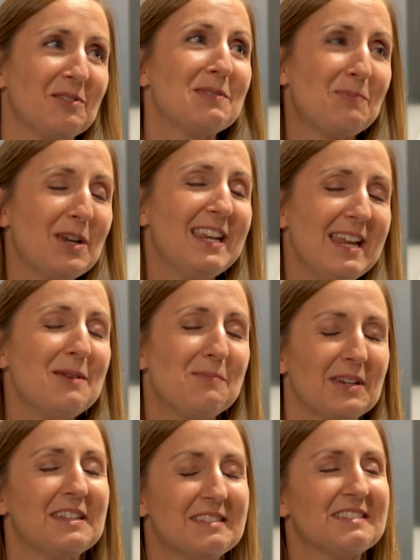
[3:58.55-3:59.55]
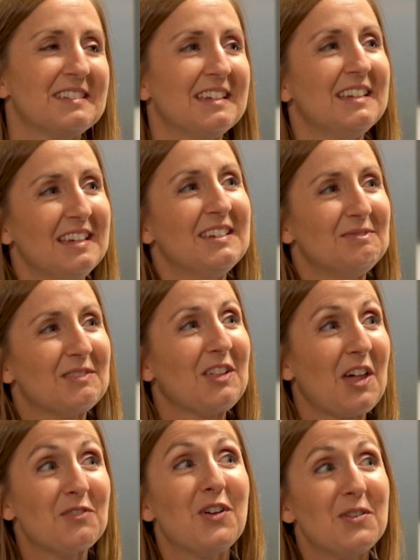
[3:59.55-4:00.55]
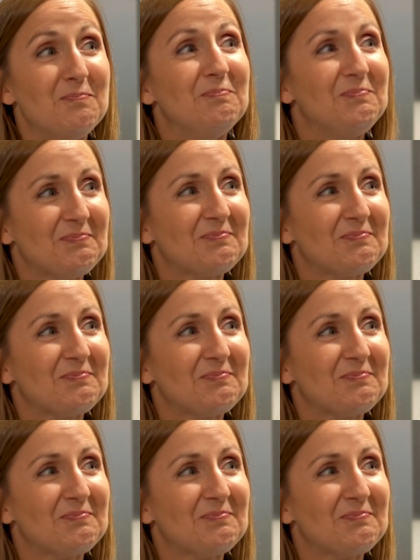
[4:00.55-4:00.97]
So it's pretty neat, but it's a lot of fun.